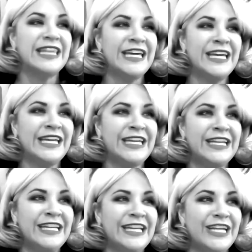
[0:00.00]

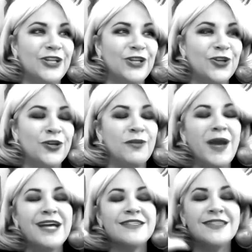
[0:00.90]
then you're going to
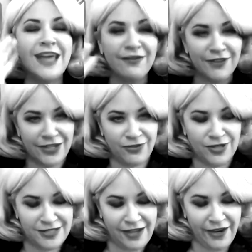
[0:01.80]
pass that video
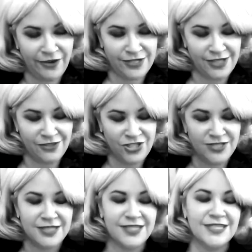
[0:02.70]
on to higher
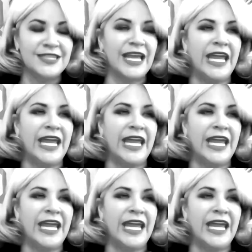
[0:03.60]
intelligence.